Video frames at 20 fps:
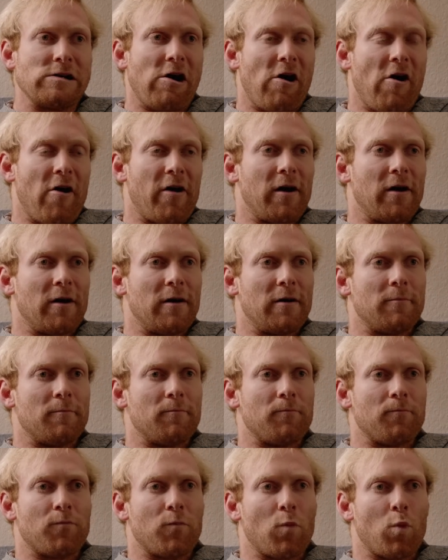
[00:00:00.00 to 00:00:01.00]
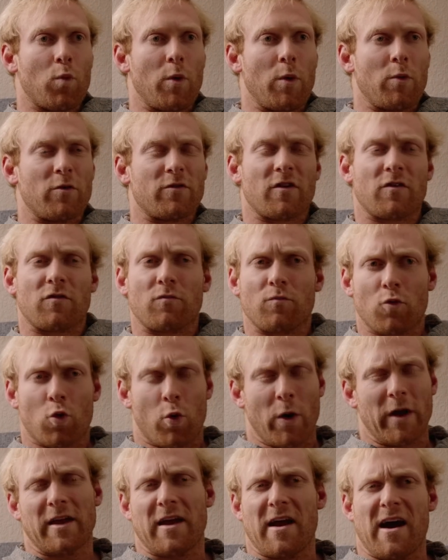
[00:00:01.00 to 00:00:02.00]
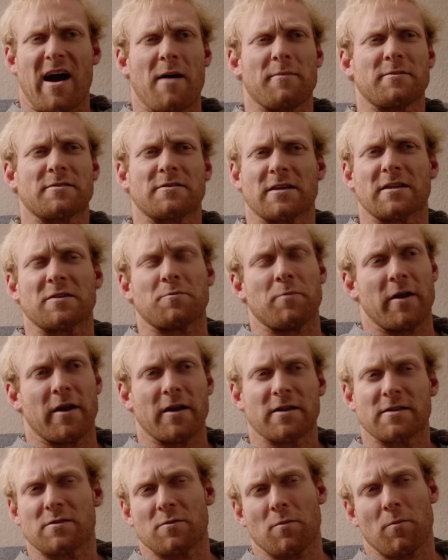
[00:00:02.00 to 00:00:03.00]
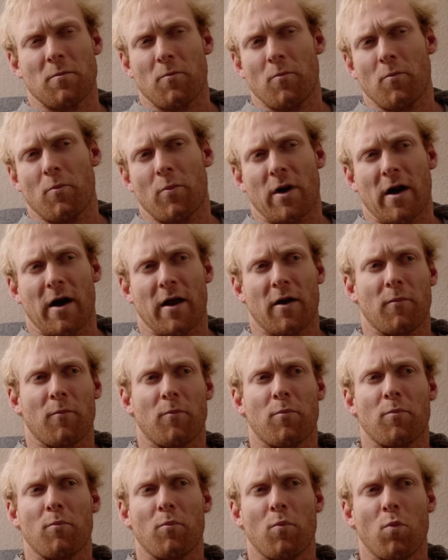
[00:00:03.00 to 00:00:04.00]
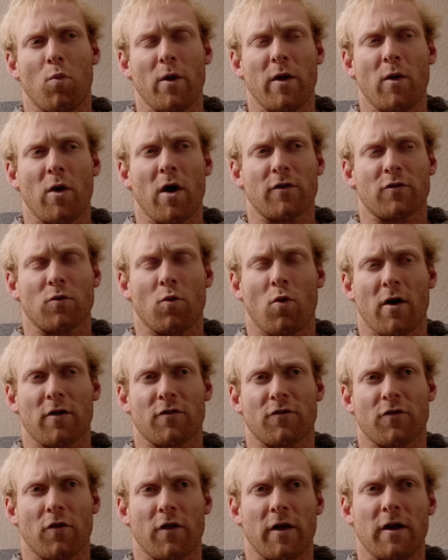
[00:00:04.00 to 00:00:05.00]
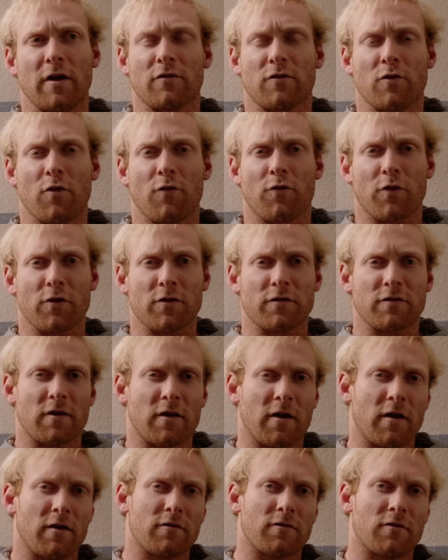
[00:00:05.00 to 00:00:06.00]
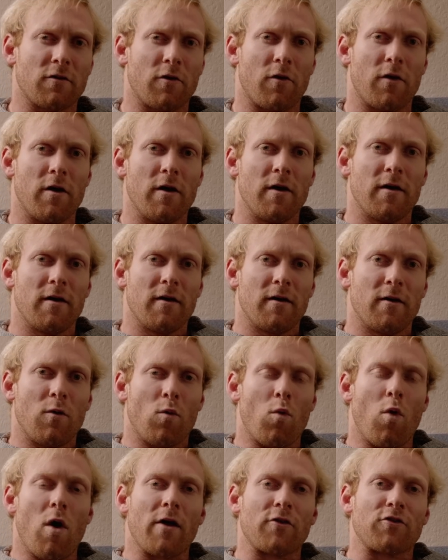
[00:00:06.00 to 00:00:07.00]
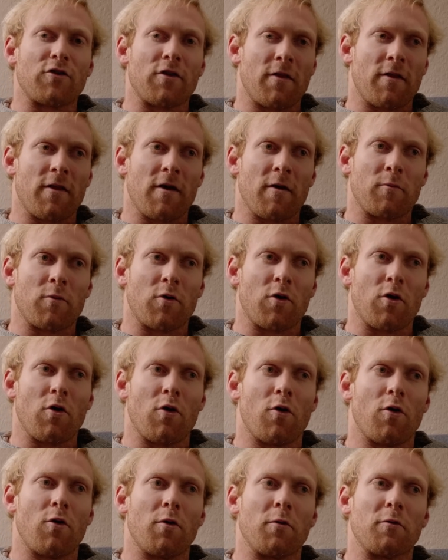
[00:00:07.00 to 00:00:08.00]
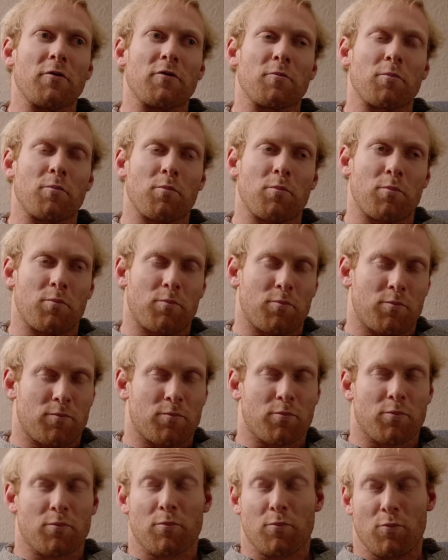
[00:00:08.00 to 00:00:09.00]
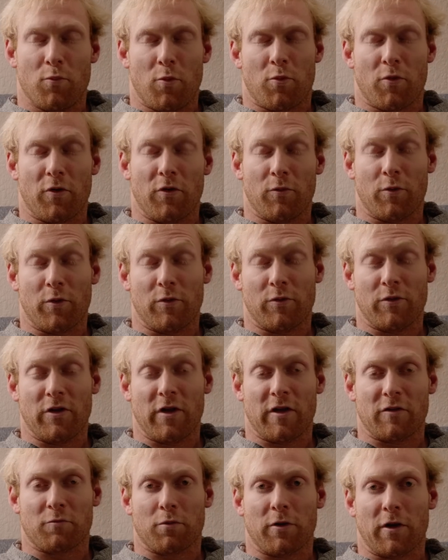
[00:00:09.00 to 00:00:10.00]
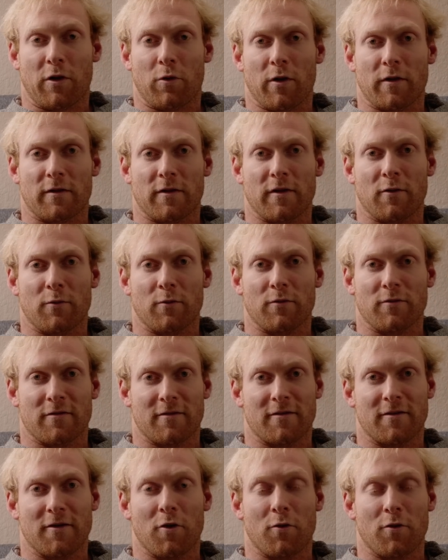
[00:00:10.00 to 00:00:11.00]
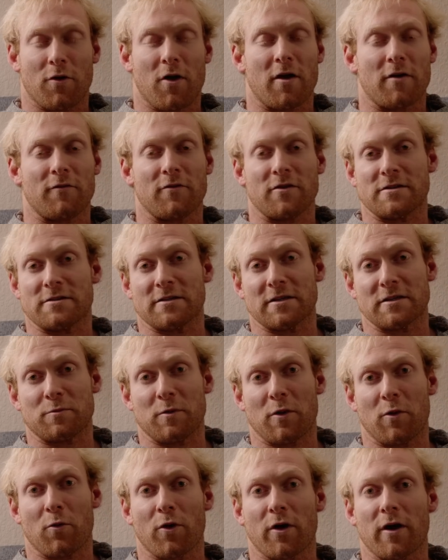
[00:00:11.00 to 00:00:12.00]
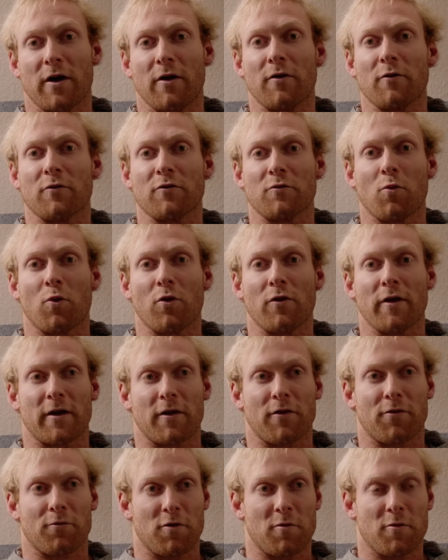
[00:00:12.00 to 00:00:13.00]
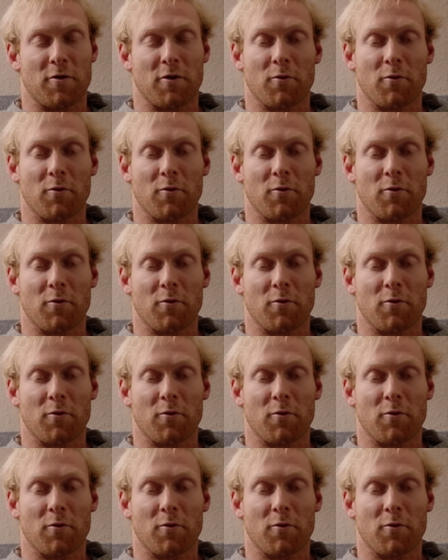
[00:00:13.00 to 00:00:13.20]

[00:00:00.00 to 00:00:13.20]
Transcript: It was this quick cap, 6 minutes, and kind of we got to watch the ladies go first today. So watching them go, we realized pretty quick that it was not even a 6 minute workout. It was more like a 3 minute